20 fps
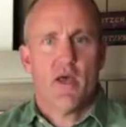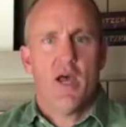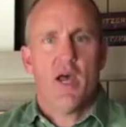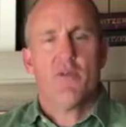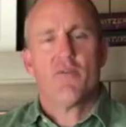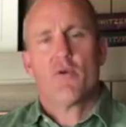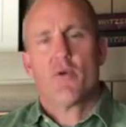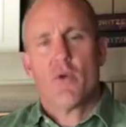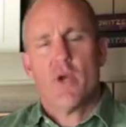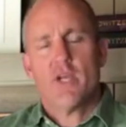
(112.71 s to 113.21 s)

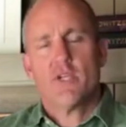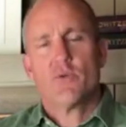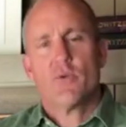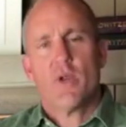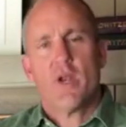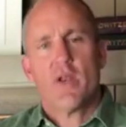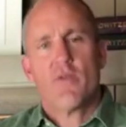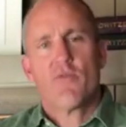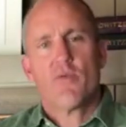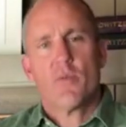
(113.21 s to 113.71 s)
After
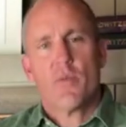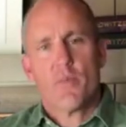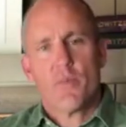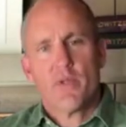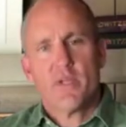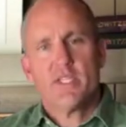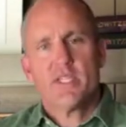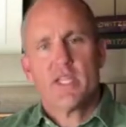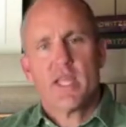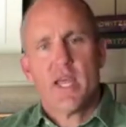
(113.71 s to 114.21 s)
graduating from the
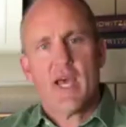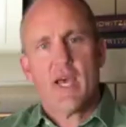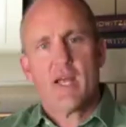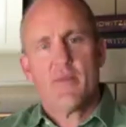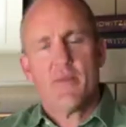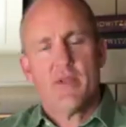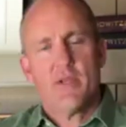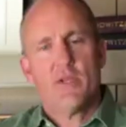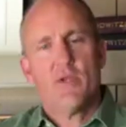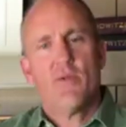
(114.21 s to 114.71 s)
police
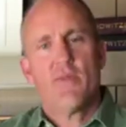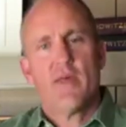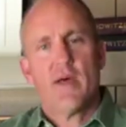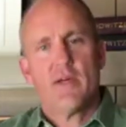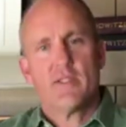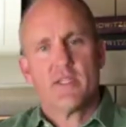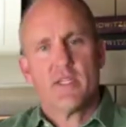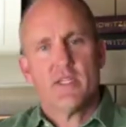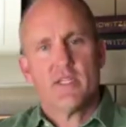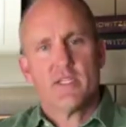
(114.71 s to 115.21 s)
academy in
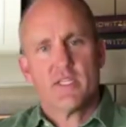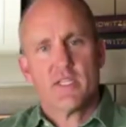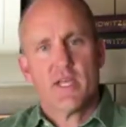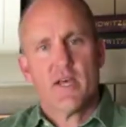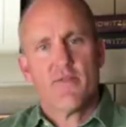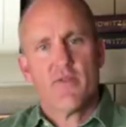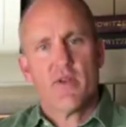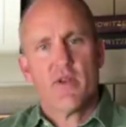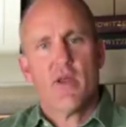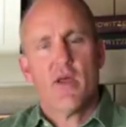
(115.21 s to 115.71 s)

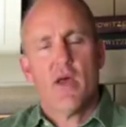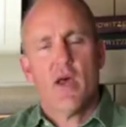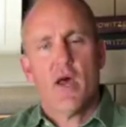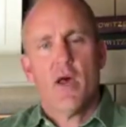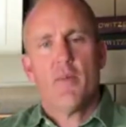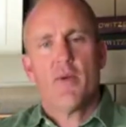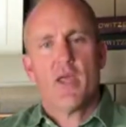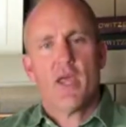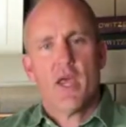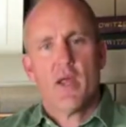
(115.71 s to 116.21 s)
2007, I
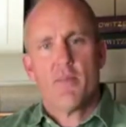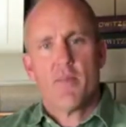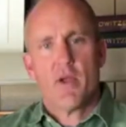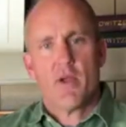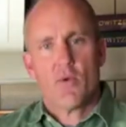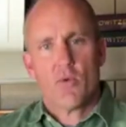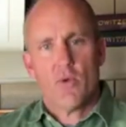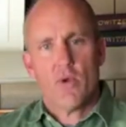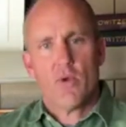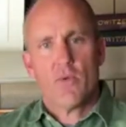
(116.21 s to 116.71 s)
began my
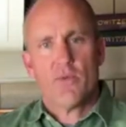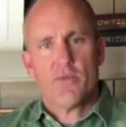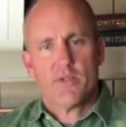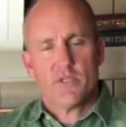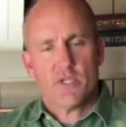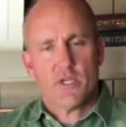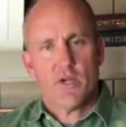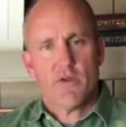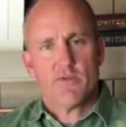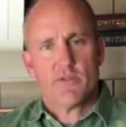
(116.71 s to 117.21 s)
career with the
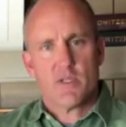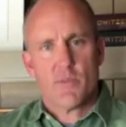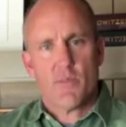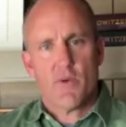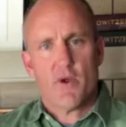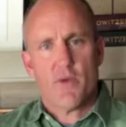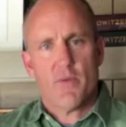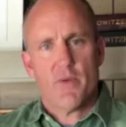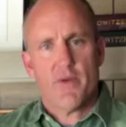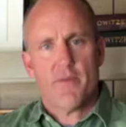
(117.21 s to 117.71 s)
Sheriff's
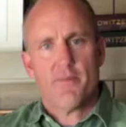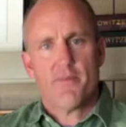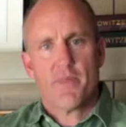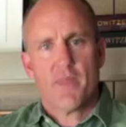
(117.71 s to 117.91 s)
Department.